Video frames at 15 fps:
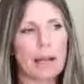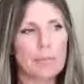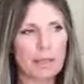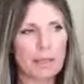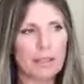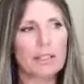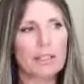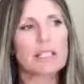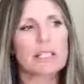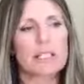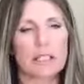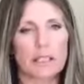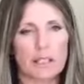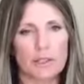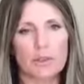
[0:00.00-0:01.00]
ability
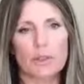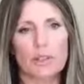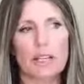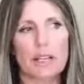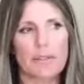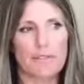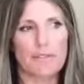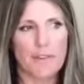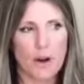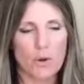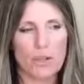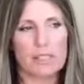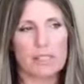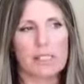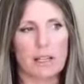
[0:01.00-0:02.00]
to literally
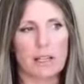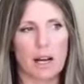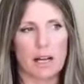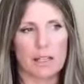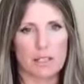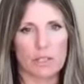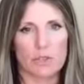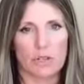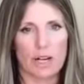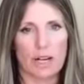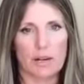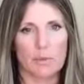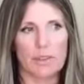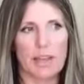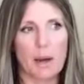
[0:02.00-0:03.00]
focus and
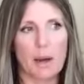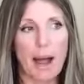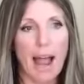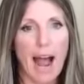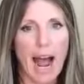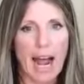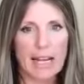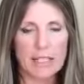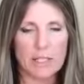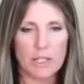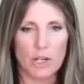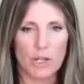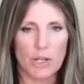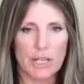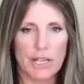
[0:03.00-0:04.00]
concentrate without my eyes
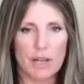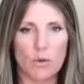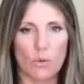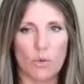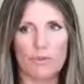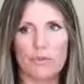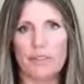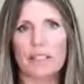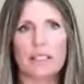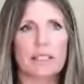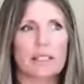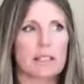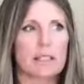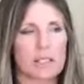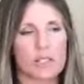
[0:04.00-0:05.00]
hurting or
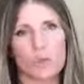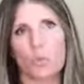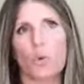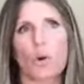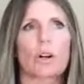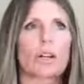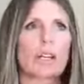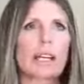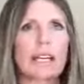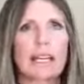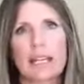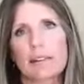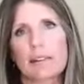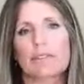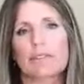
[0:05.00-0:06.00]
feeling this
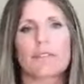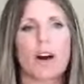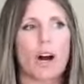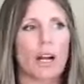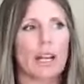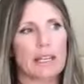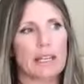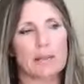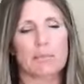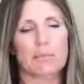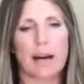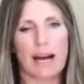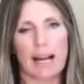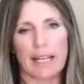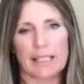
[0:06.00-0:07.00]
swirly, foggy
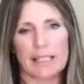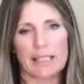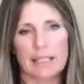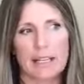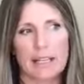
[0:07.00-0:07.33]
mind.